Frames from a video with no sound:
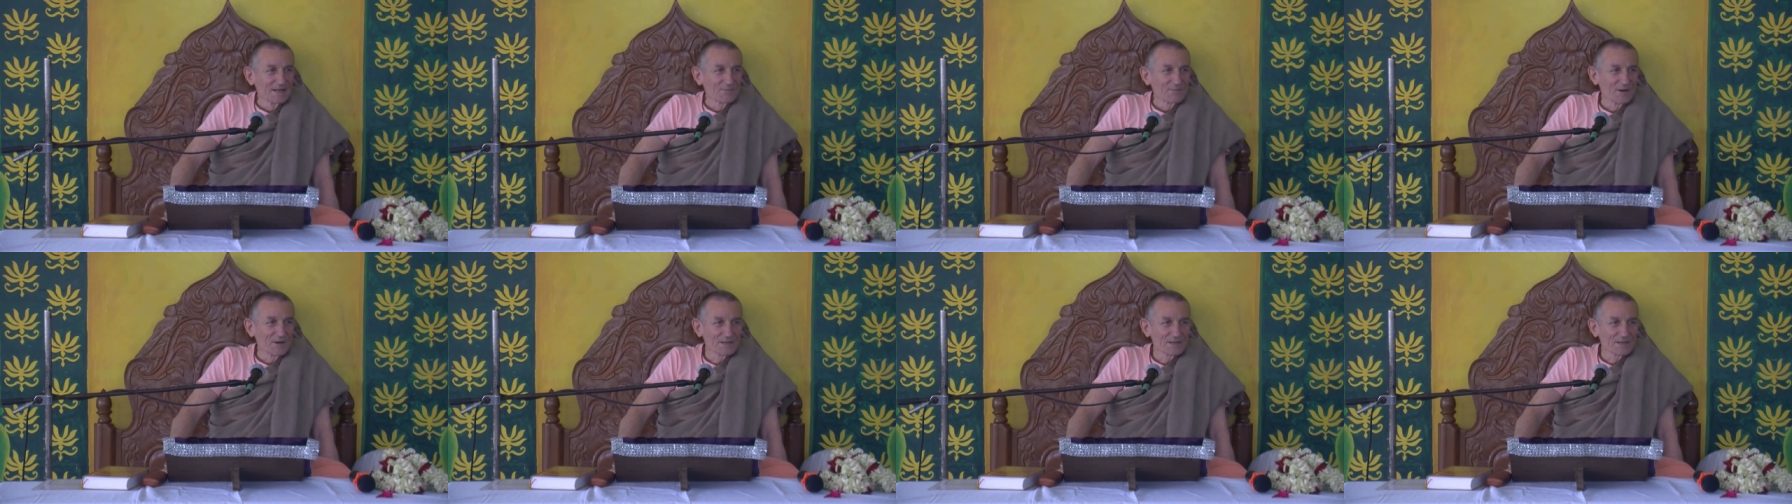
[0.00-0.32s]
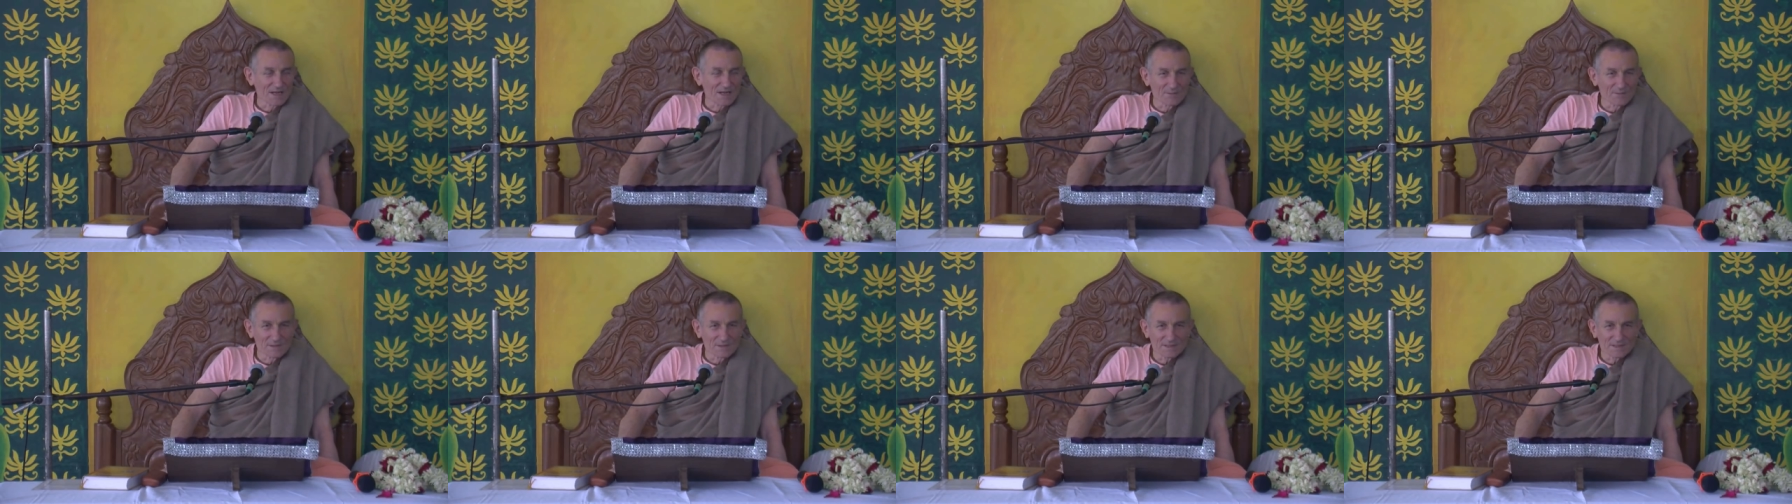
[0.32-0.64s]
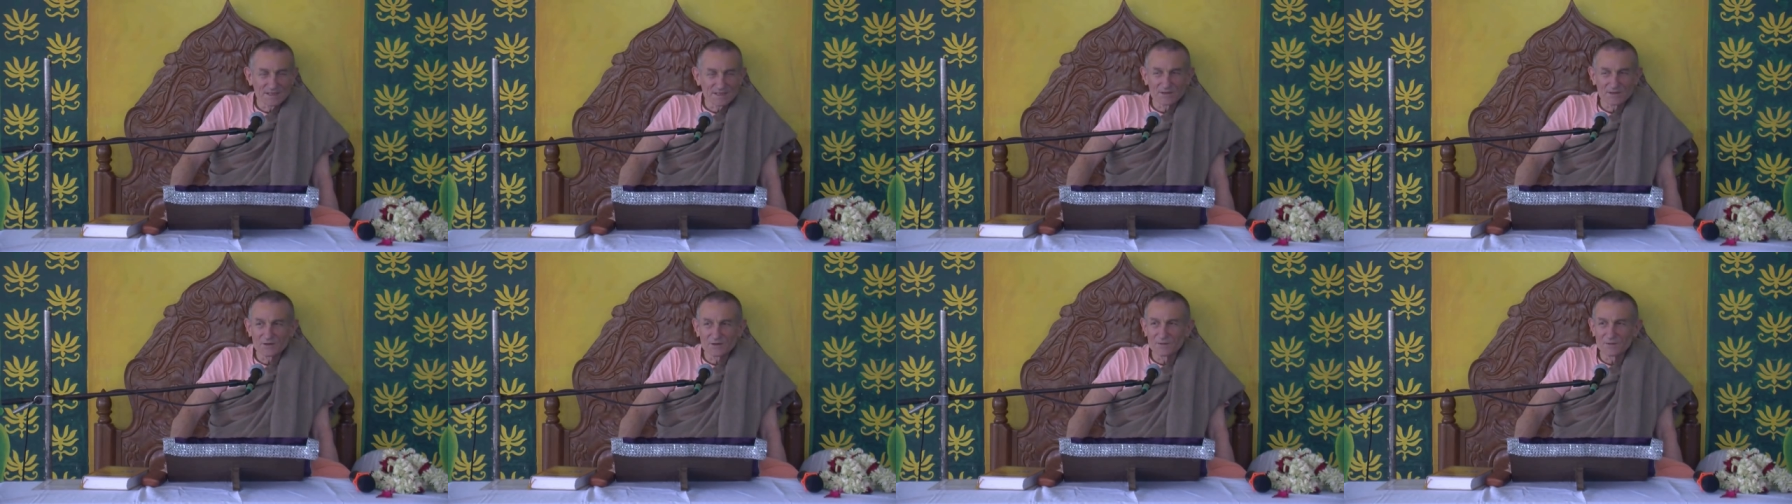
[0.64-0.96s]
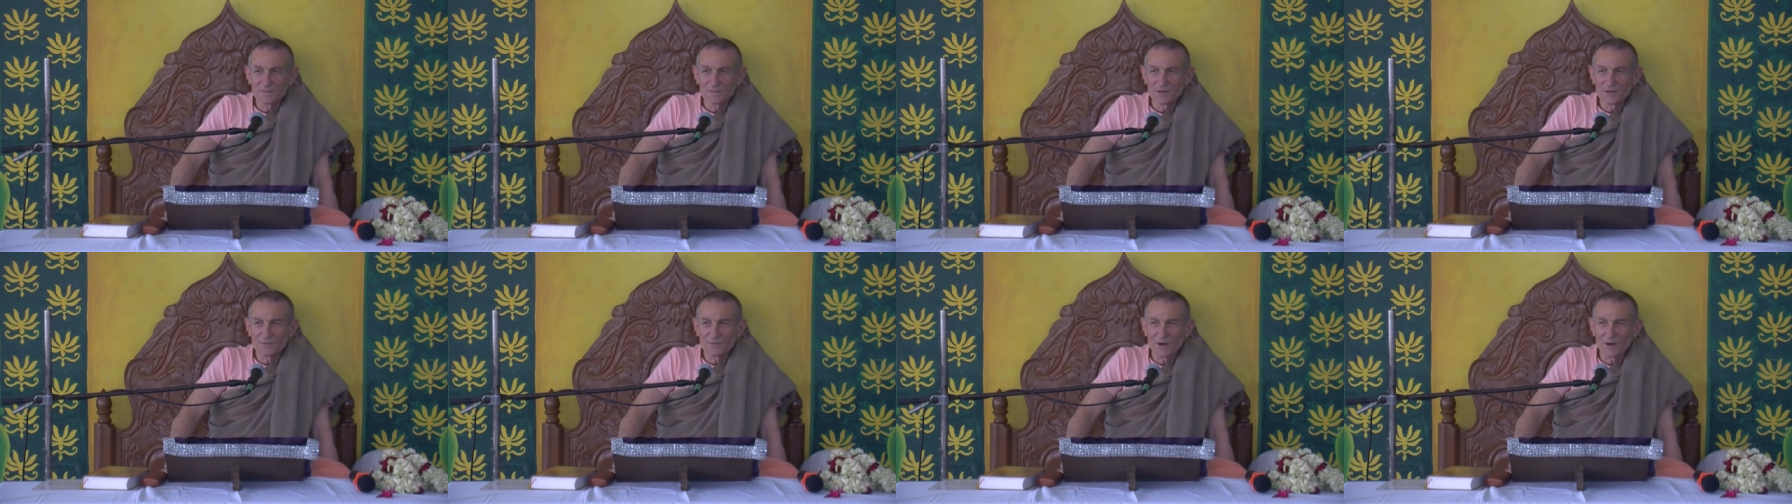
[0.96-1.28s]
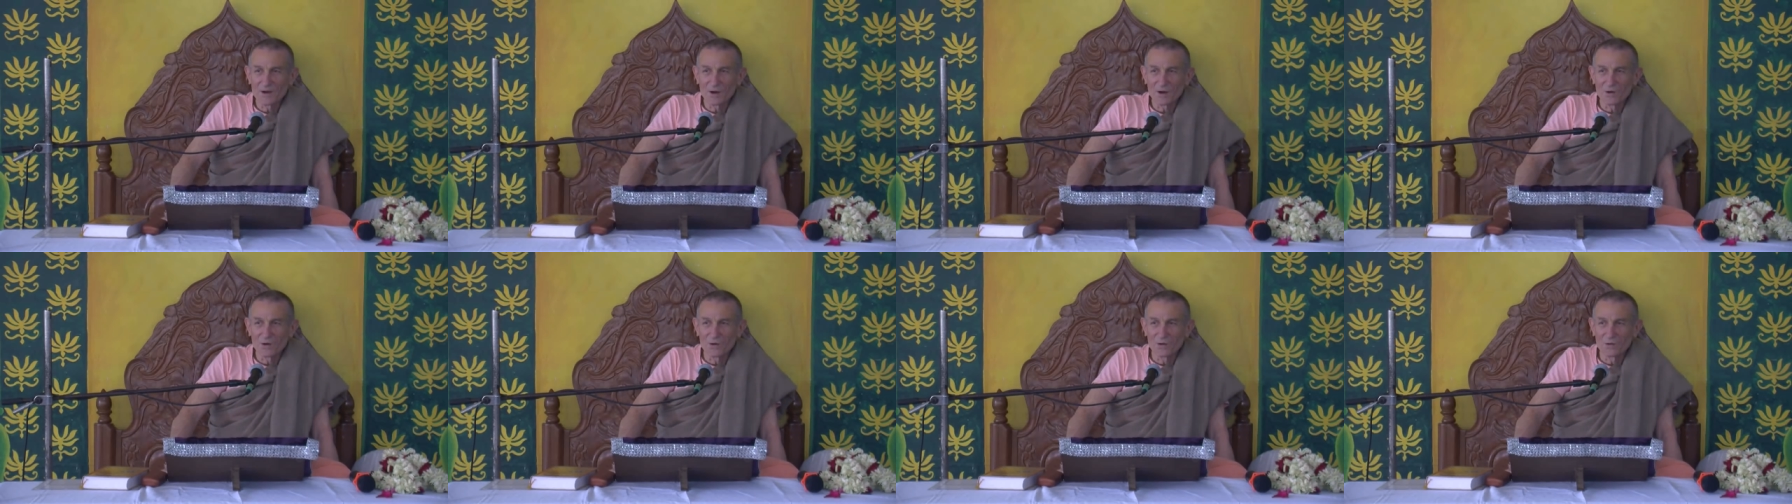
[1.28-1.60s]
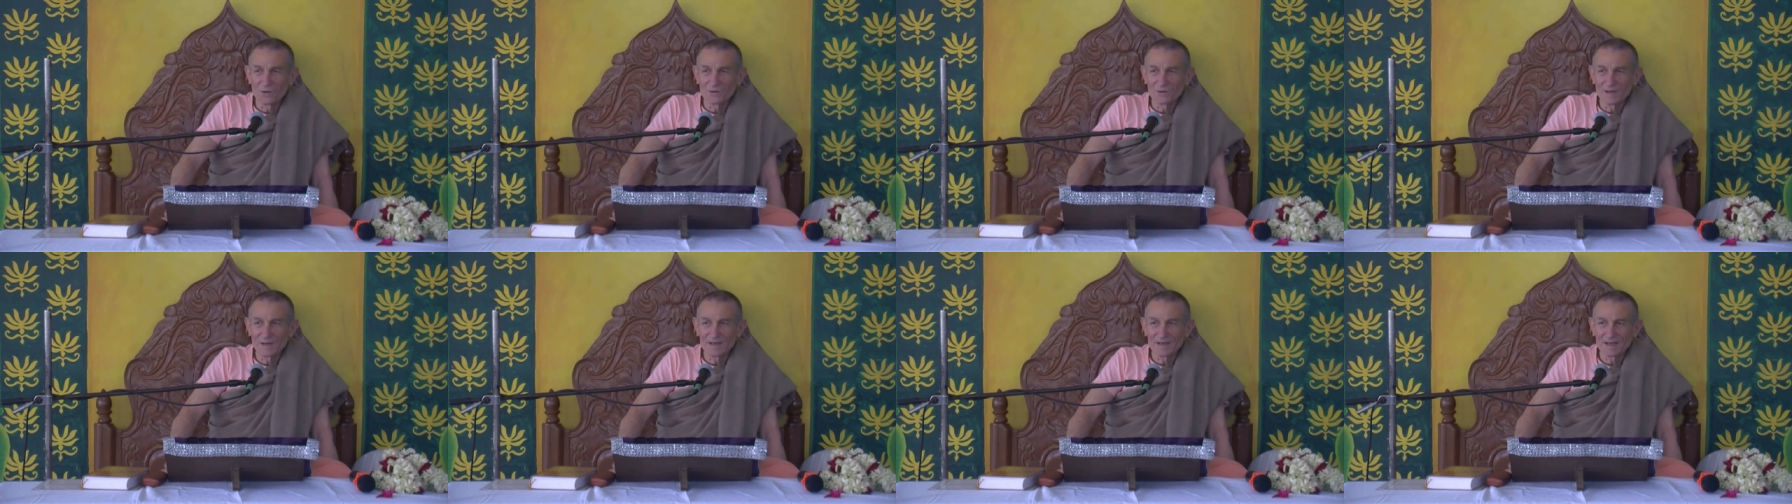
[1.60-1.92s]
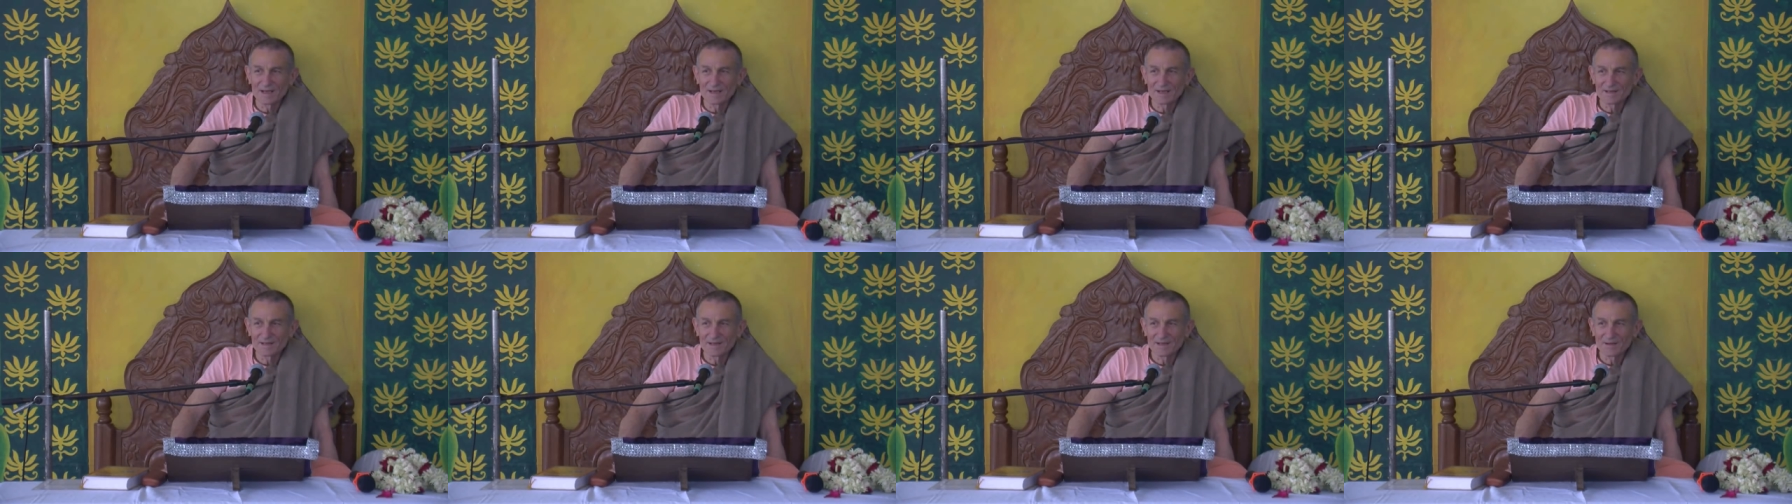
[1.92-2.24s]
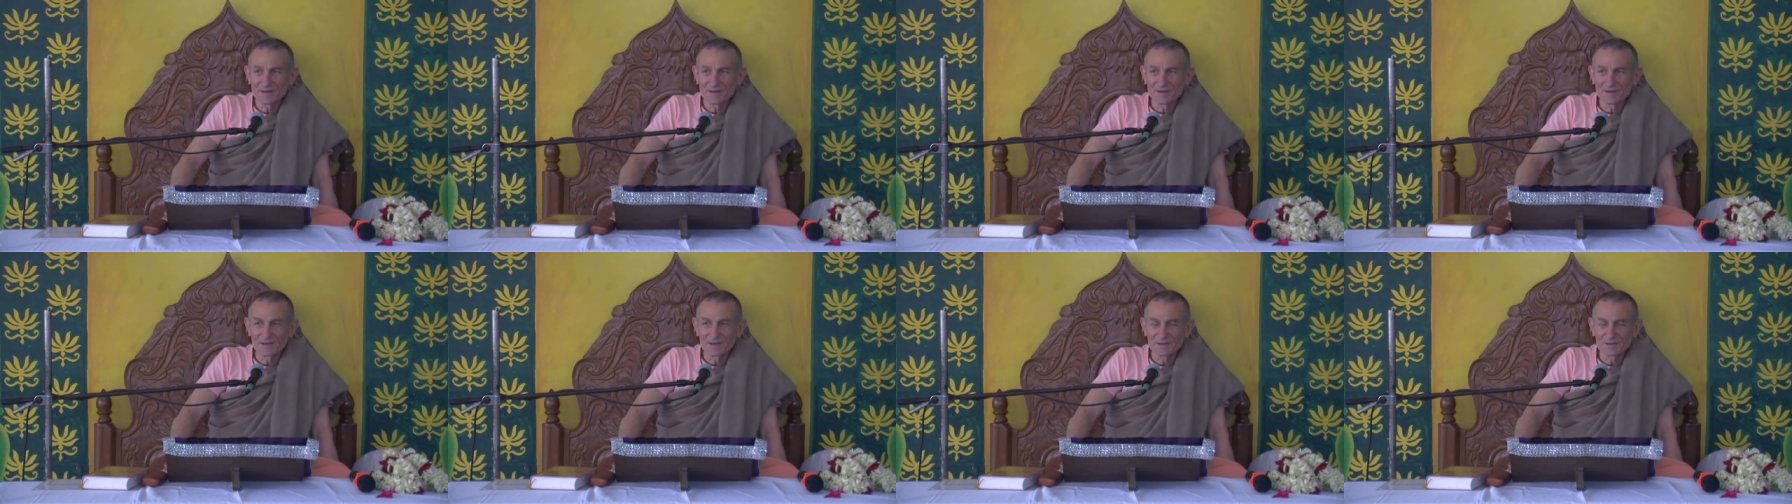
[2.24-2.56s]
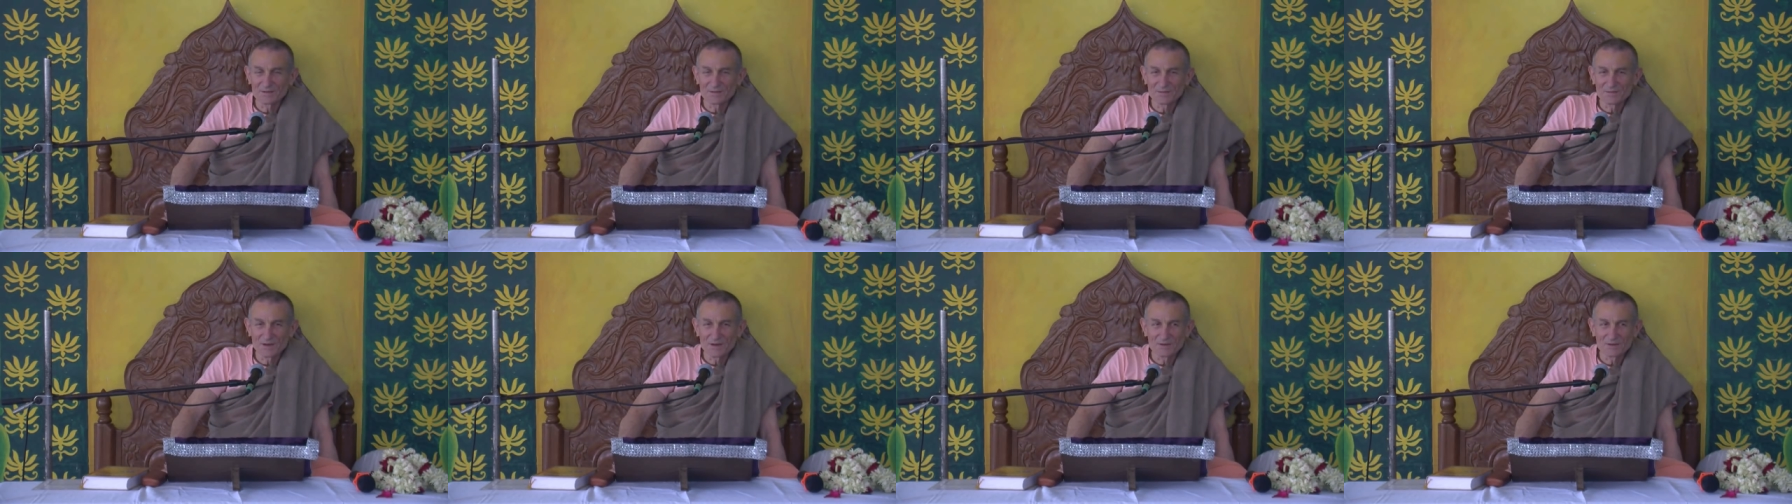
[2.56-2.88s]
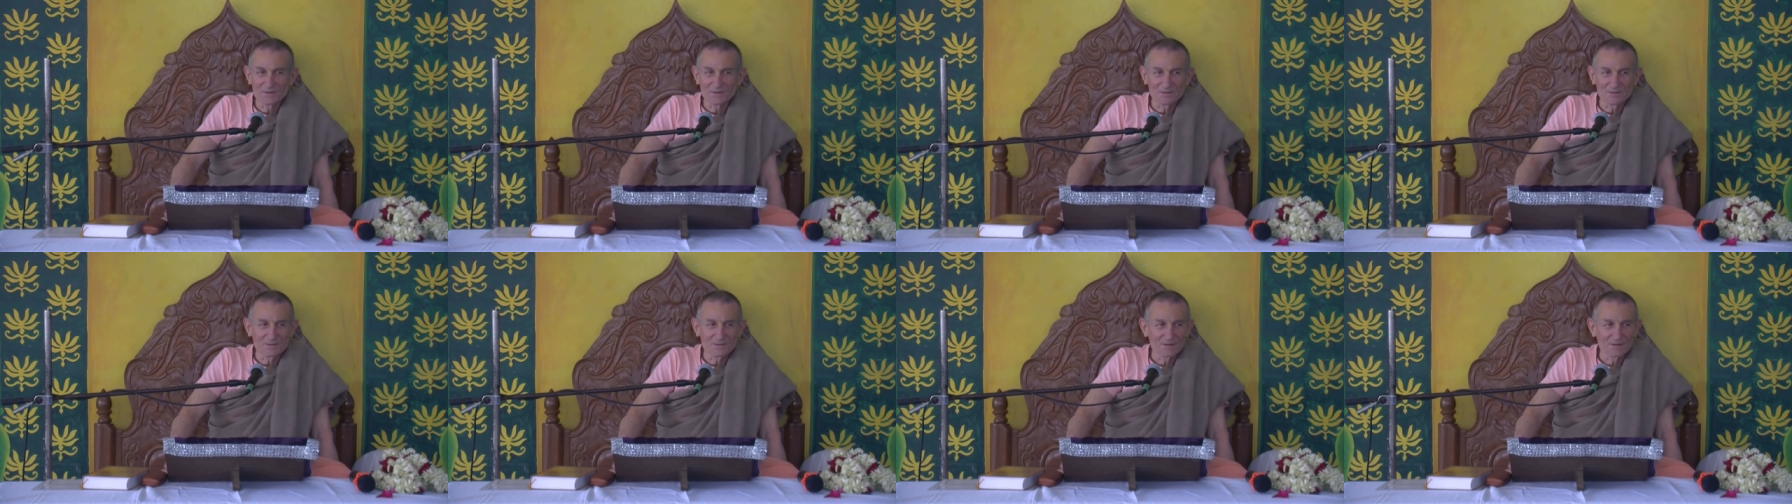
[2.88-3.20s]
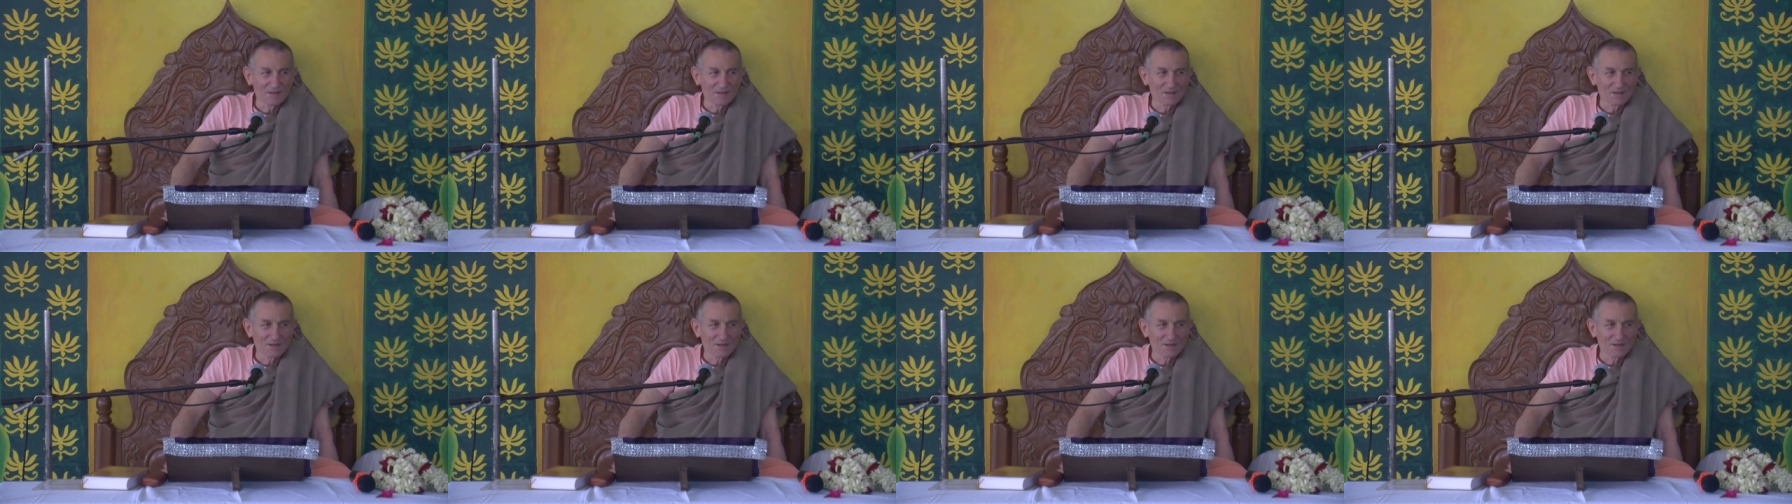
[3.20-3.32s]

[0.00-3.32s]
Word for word: One time he said it could be Rahu. They, they went into Rahu.